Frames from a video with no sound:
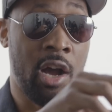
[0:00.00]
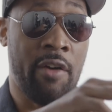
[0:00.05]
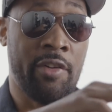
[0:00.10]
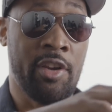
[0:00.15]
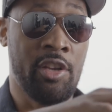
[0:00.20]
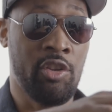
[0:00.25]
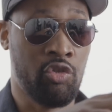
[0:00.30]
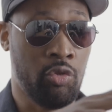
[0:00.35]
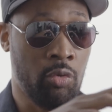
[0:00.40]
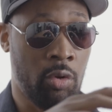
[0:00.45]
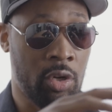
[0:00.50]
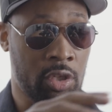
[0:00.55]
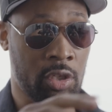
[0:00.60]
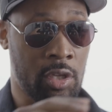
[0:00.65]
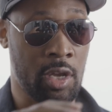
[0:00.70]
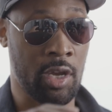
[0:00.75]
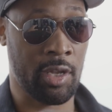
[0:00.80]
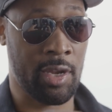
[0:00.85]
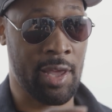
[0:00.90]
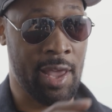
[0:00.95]
already drew a
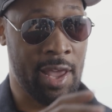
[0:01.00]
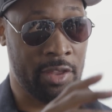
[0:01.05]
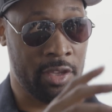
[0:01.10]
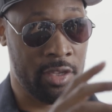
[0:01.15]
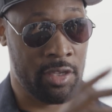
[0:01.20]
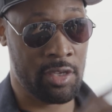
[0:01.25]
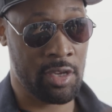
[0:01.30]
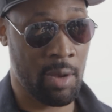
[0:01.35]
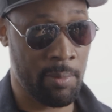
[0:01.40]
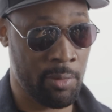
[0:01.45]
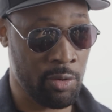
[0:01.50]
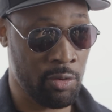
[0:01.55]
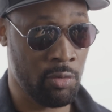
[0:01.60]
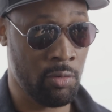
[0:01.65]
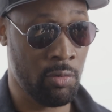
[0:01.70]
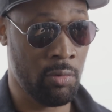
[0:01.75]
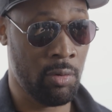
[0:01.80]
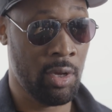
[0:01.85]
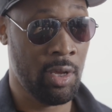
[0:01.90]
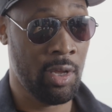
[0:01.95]
sticker that had the
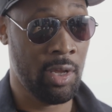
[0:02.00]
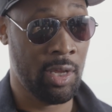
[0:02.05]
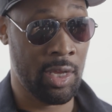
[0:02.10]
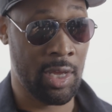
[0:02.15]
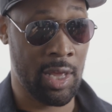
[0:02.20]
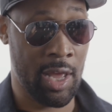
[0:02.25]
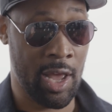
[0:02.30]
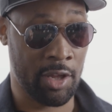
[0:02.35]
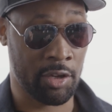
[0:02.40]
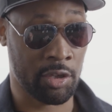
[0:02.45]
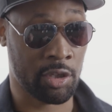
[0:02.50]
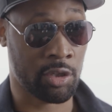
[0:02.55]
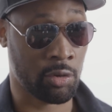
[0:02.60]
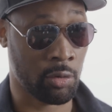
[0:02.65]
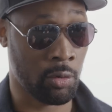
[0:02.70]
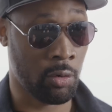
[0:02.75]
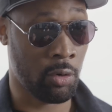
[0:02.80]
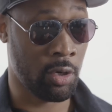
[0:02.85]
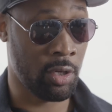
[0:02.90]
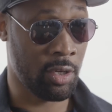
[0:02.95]
W, it had a
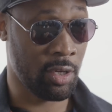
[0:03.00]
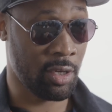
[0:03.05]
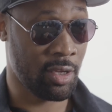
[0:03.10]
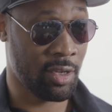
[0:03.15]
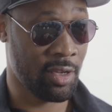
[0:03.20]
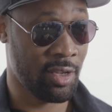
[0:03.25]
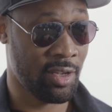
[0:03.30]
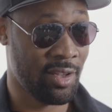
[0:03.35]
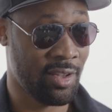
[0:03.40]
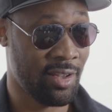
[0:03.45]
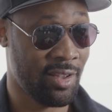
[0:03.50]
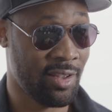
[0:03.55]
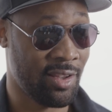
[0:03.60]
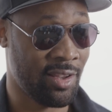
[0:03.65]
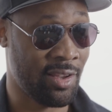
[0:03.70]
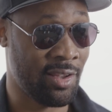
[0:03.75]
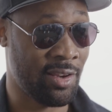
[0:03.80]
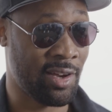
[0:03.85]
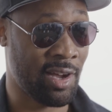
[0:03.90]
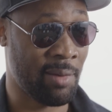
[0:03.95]
sword,
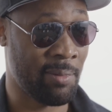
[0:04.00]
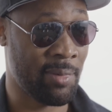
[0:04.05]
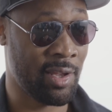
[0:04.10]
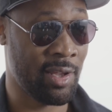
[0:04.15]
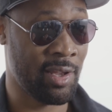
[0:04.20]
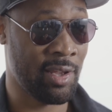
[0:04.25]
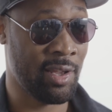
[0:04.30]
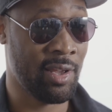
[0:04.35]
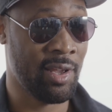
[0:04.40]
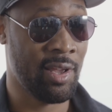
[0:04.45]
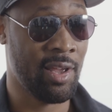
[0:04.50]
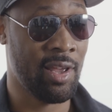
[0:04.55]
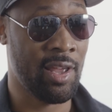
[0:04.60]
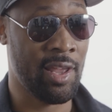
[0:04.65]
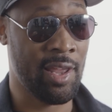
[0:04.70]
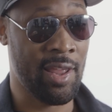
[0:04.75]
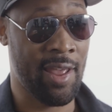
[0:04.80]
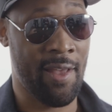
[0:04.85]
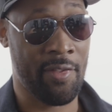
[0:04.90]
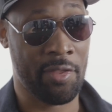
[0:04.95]
you know what I mean?
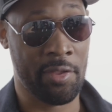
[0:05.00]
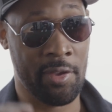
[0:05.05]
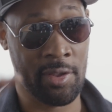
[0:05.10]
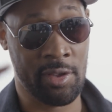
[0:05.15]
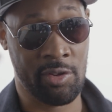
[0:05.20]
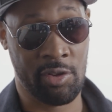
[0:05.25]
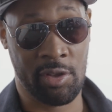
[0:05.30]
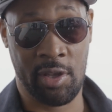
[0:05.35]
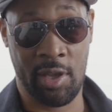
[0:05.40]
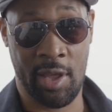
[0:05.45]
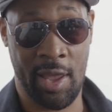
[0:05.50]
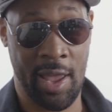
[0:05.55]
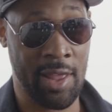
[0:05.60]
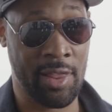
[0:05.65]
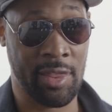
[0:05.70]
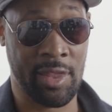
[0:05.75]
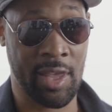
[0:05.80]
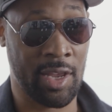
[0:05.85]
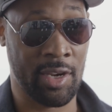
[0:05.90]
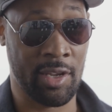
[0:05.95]
He had the
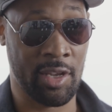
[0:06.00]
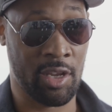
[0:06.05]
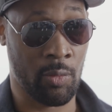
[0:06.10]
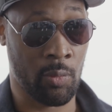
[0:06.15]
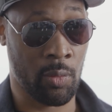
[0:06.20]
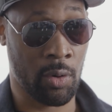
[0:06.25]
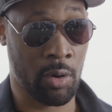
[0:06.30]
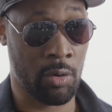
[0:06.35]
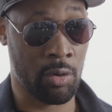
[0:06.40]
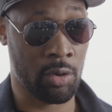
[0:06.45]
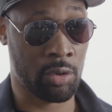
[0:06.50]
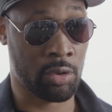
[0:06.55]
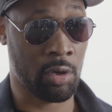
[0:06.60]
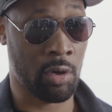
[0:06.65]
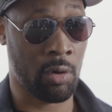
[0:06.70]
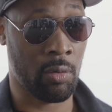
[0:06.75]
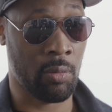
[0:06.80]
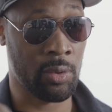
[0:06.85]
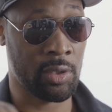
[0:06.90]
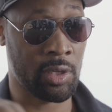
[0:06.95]
head thing didn't work,
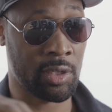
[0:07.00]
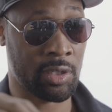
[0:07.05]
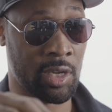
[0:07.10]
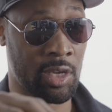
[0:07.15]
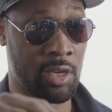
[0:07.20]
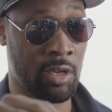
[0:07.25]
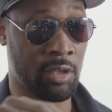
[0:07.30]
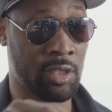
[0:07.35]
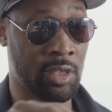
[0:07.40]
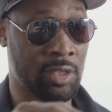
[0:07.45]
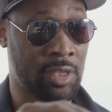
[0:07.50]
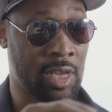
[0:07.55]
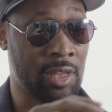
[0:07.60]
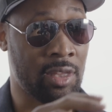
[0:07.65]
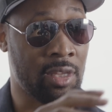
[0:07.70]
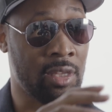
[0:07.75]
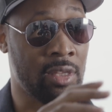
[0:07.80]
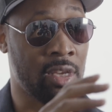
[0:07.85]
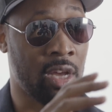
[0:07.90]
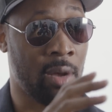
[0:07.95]
so we just said, yo, just
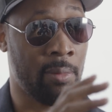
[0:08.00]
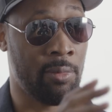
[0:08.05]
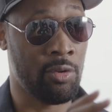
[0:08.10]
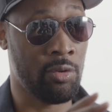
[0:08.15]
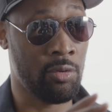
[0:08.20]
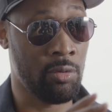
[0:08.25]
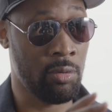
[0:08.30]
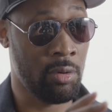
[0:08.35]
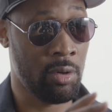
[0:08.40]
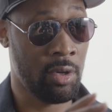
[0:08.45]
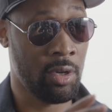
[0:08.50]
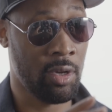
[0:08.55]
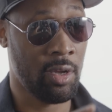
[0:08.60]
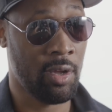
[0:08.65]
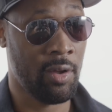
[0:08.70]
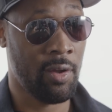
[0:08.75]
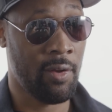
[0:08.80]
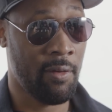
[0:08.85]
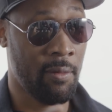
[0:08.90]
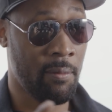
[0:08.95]
take the W,
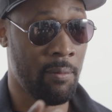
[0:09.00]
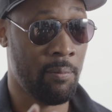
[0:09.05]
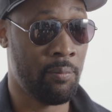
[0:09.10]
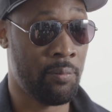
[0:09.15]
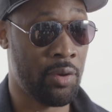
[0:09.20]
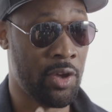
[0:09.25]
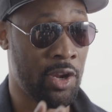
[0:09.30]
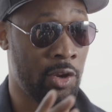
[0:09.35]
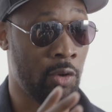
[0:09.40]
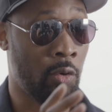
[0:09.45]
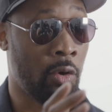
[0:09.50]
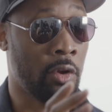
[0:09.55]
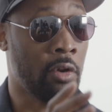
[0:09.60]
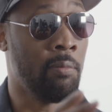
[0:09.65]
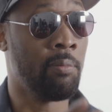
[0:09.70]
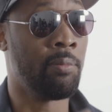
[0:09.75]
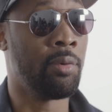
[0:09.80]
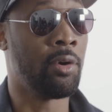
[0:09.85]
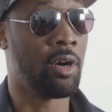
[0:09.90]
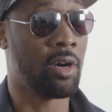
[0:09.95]
put it on a
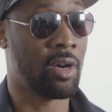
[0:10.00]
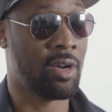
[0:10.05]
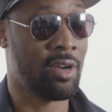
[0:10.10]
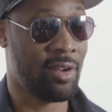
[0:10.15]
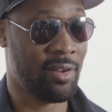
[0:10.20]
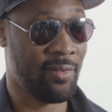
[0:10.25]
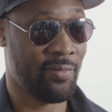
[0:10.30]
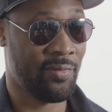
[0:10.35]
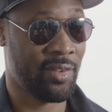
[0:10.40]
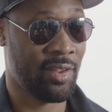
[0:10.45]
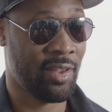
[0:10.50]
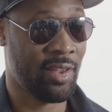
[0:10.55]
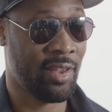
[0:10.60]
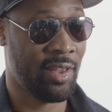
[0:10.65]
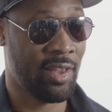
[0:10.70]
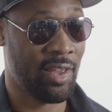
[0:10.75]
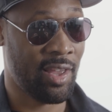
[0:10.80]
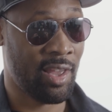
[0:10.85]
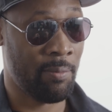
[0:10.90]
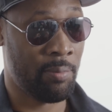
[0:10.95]
book,
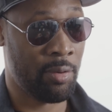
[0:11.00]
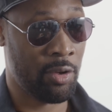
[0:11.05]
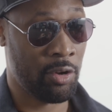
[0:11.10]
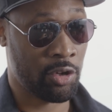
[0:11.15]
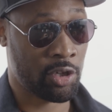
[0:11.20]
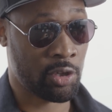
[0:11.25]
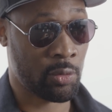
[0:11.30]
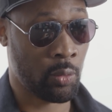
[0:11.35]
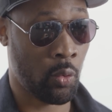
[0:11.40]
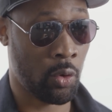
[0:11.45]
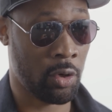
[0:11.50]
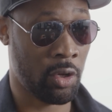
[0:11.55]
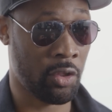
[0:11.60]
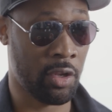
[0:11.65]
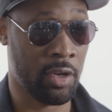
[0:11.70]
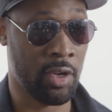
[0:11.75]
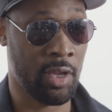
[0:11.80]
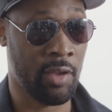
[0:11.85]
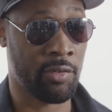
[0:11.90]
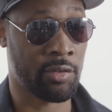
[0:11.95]
and put a sword
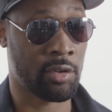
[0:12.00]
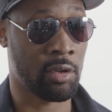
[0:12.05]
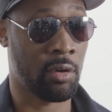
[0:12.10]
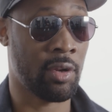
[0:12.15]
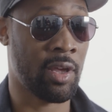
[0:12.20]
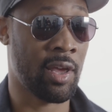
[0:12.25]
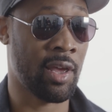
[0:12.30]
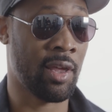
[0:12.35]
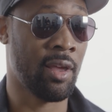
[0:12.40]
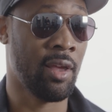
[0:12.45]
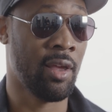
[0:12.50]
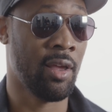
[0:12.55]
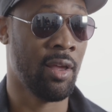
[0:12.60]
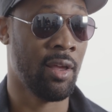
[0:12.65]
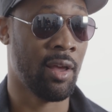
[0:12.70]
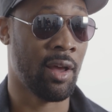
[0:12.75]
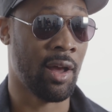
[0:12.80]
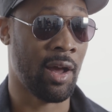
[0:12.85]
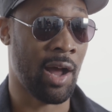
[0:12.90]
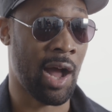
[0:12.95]
underneath so that
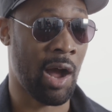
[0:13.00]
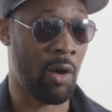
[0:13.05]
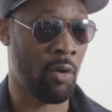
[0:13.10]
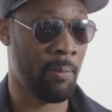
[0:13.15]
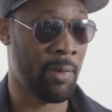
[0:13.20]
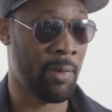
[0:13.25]
our